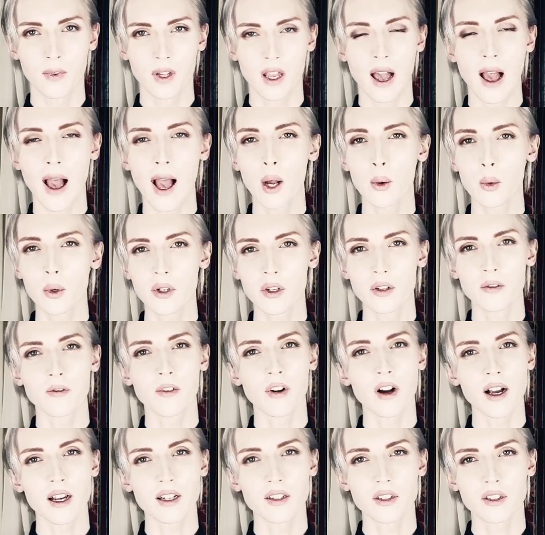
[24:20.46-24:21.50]
I would
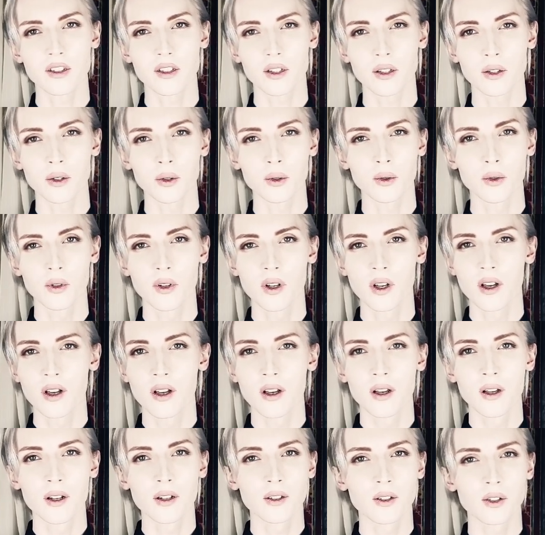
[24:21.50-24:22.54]
advise to
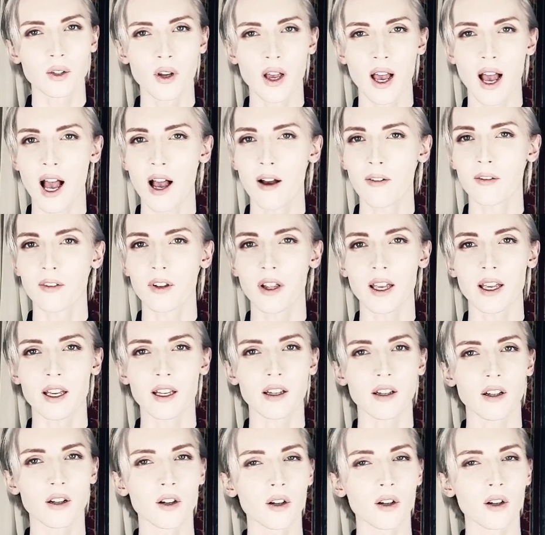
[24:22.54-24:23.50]
have like